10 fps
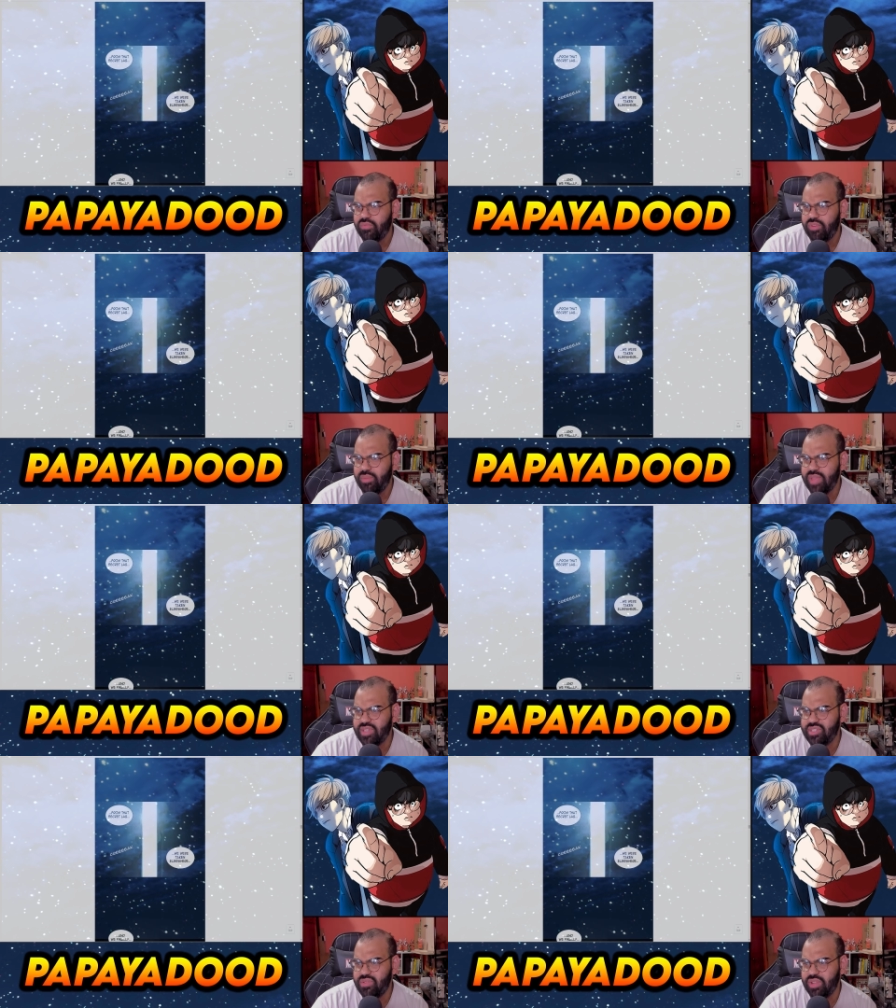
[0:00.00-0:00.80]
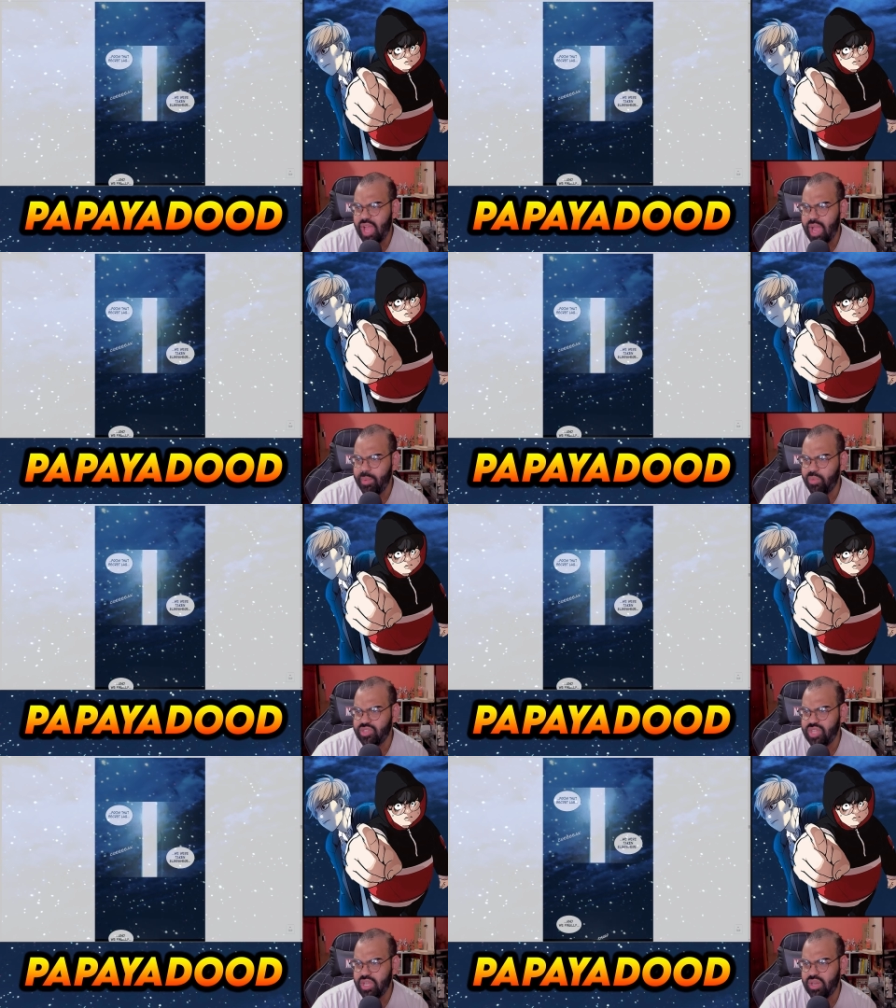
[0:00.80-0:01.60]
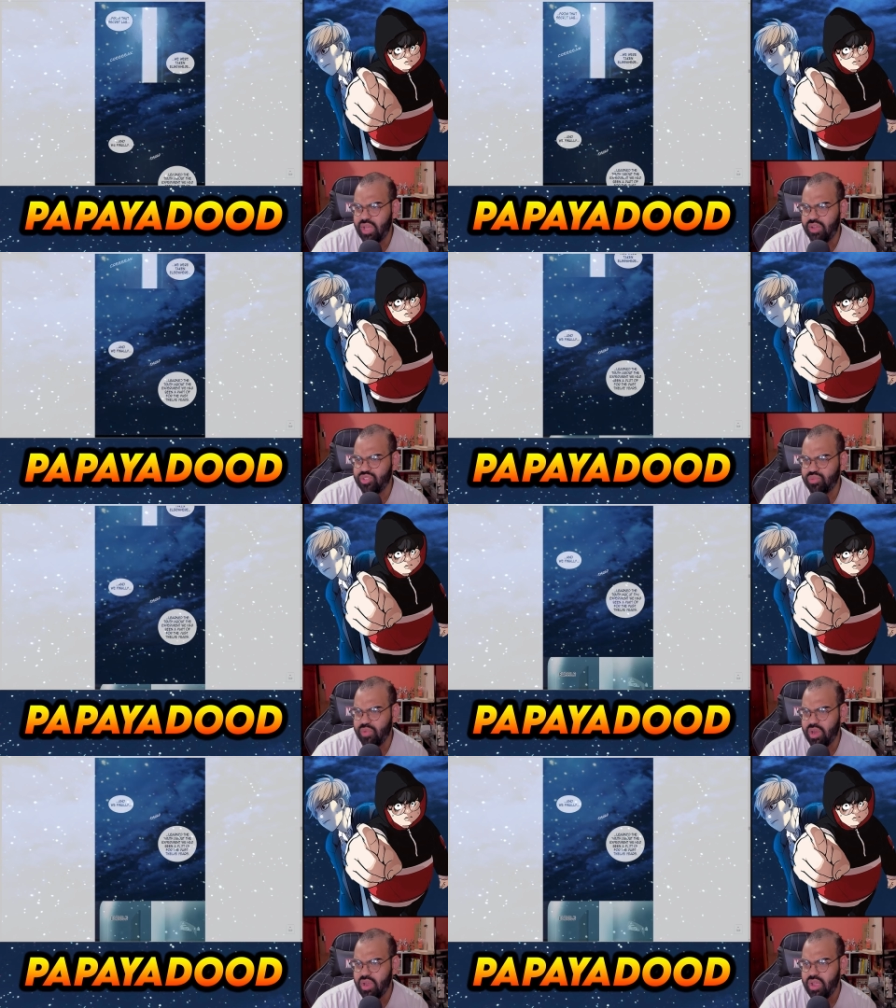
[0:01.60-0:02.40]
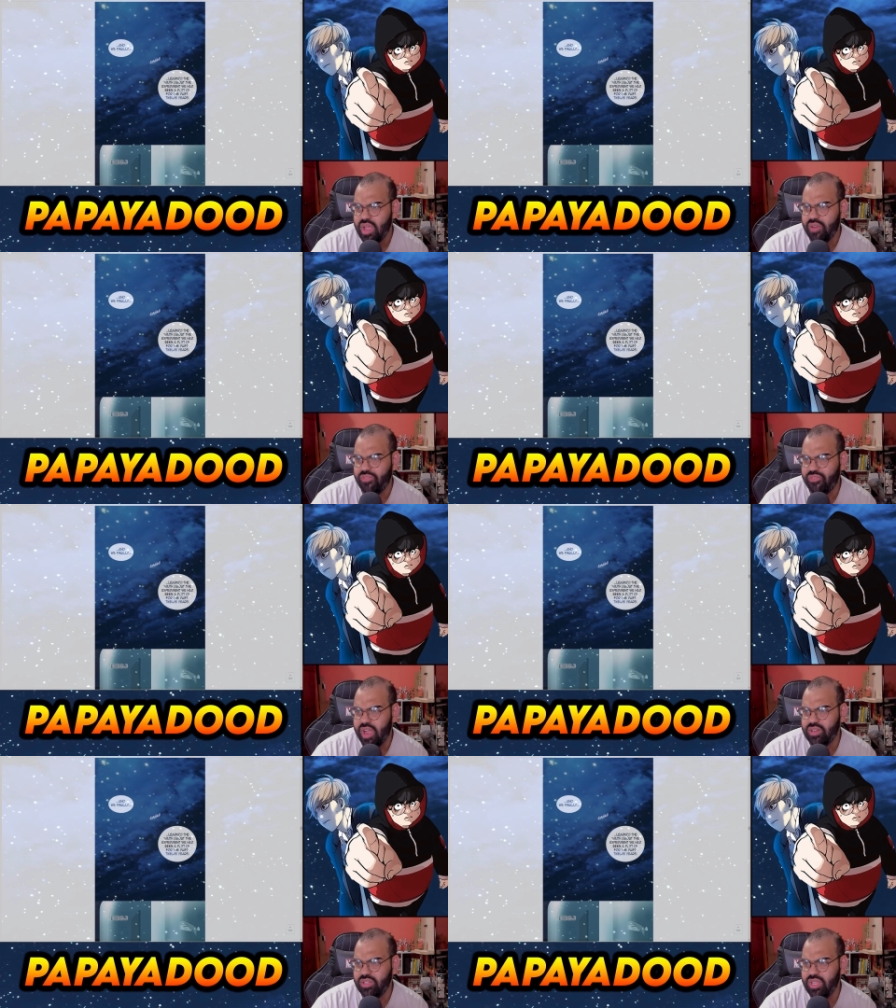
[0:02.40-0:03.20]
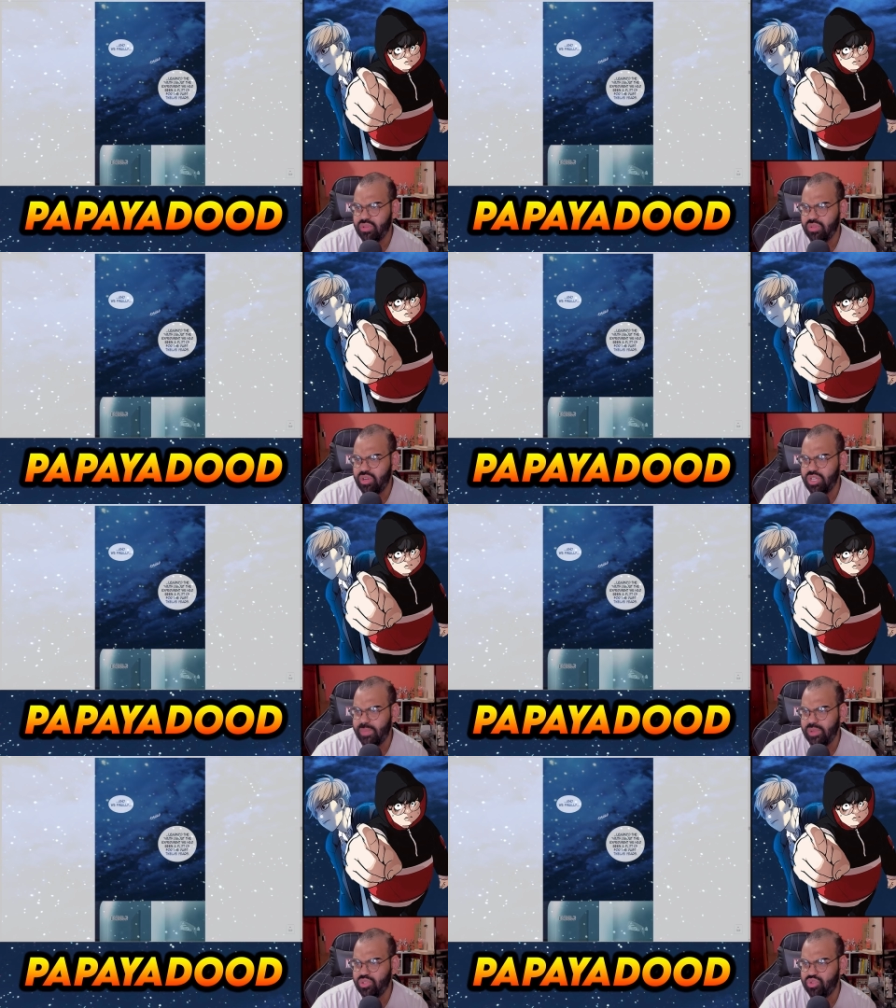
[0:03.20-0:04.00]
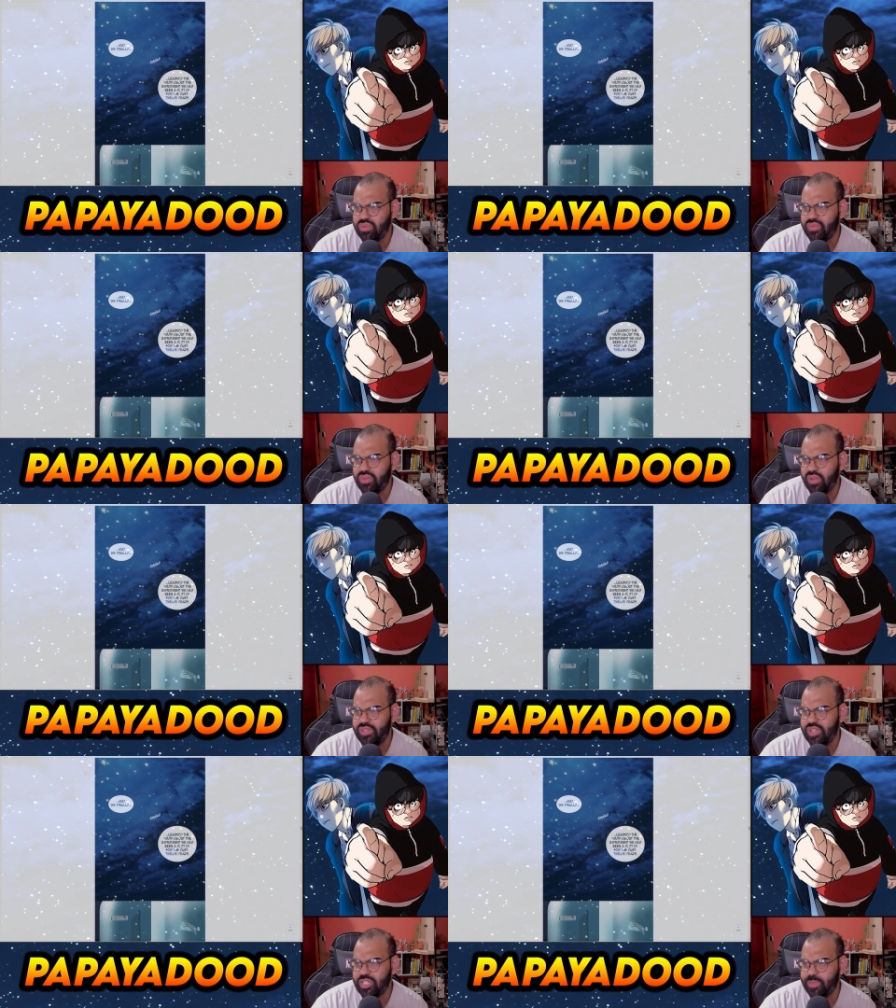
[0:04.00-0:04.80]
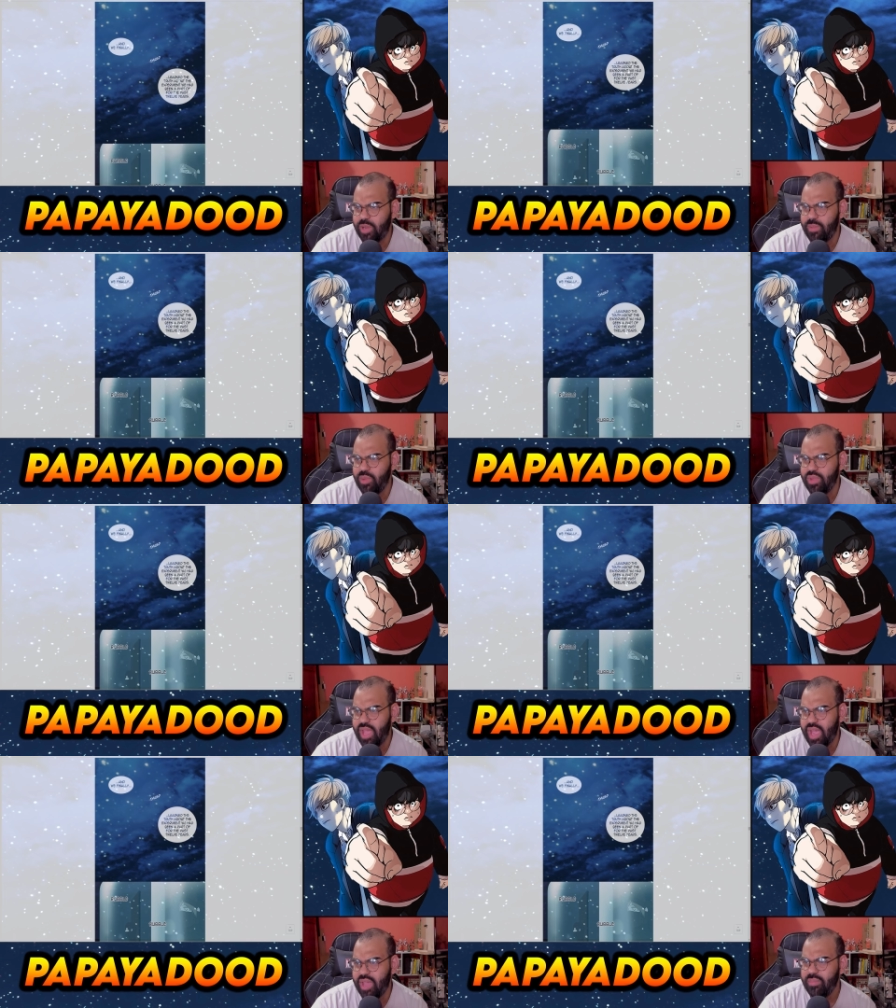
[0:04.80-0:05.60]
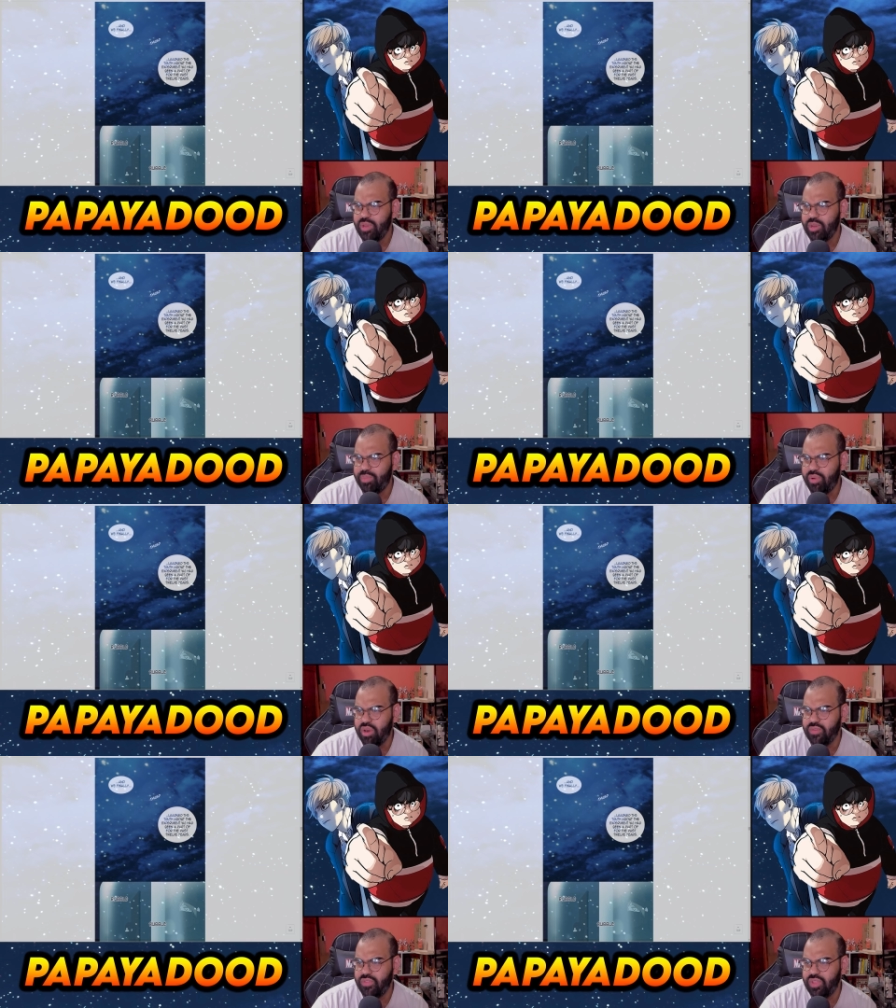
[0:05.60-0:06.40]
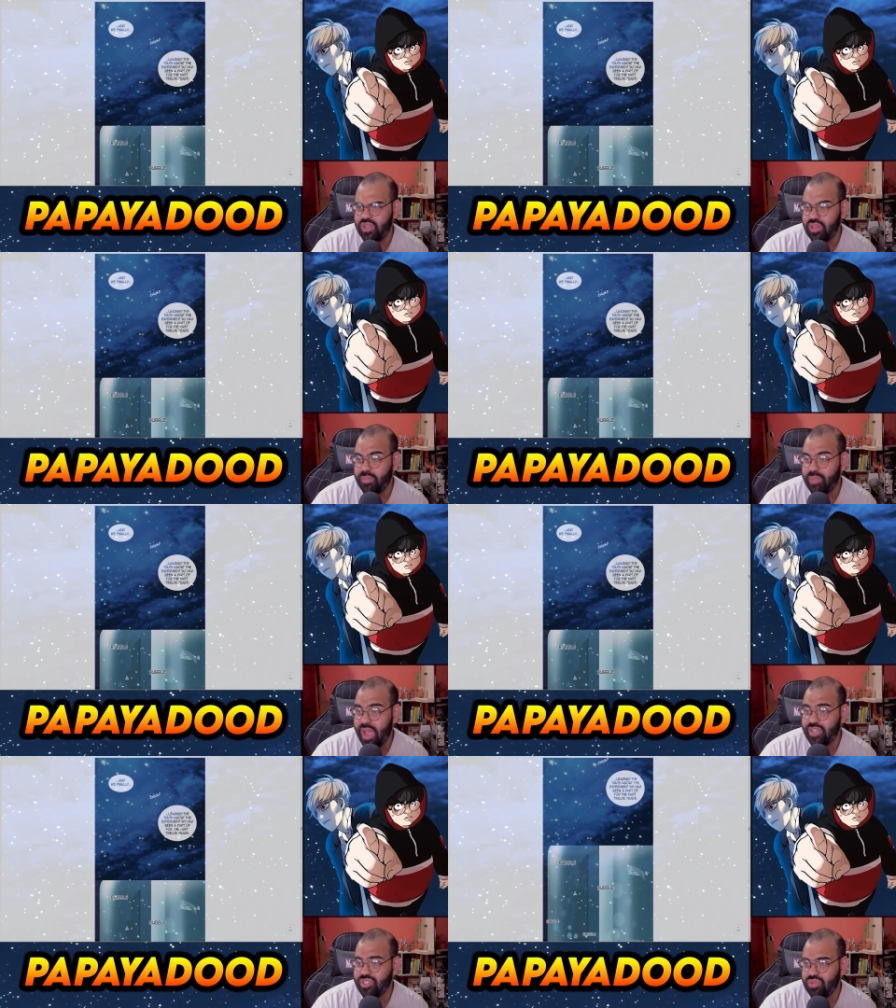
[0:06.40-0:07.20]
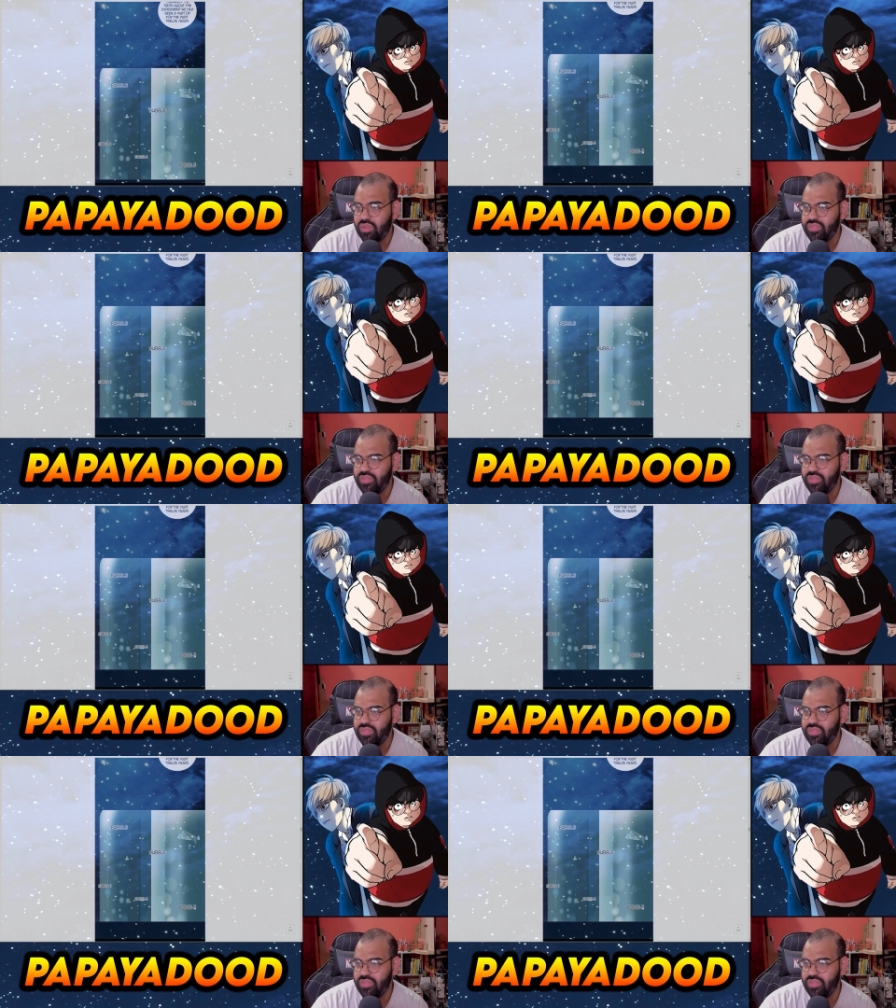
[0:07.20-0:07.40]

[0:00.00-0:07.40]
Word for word: From that secret lab, we were taken elsewhere and finally learned about the truth of the experiment we had been a part of for the past twelve